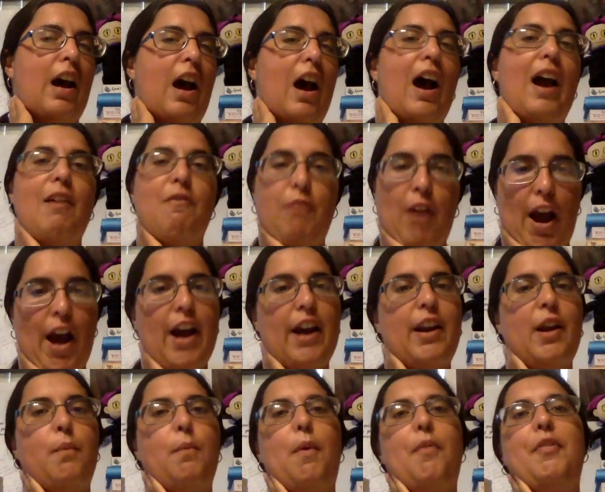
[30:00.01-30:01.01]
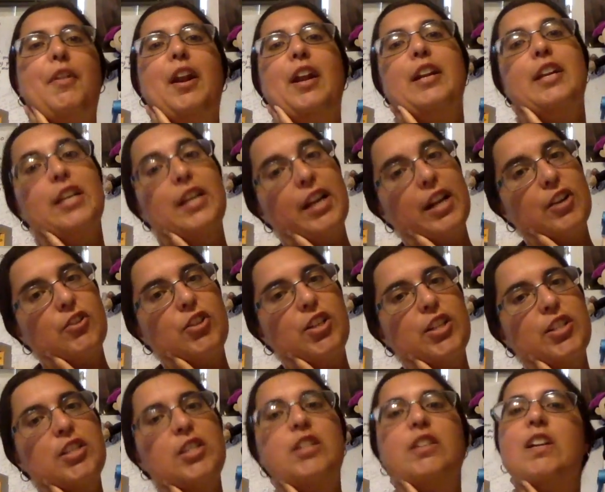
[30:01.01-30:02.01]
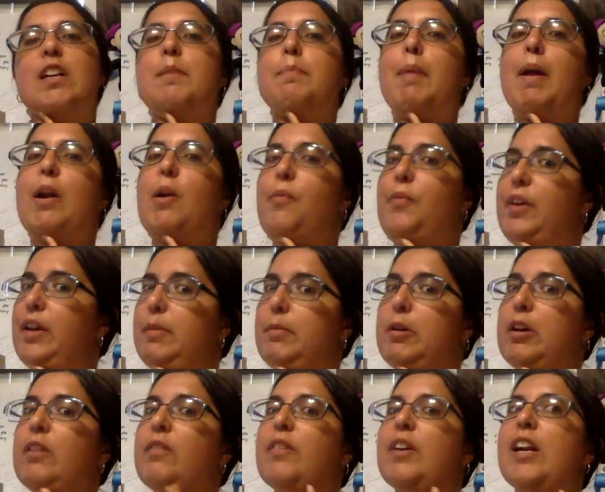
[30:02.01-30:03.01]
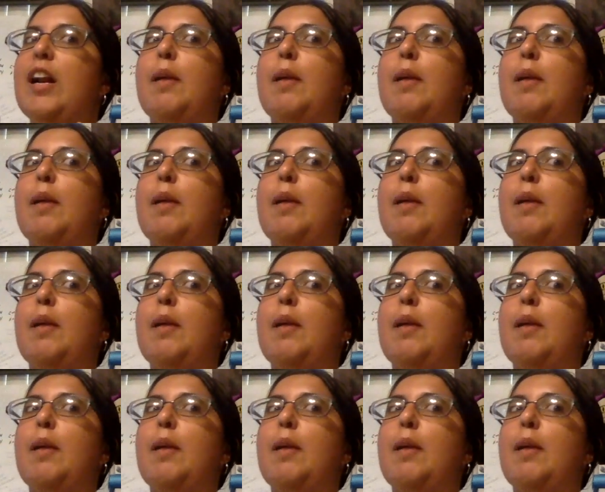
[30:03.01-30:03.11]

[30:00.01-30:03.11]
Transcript: I read and one that I didn't get a chance to read, but I don't think I'm going to read.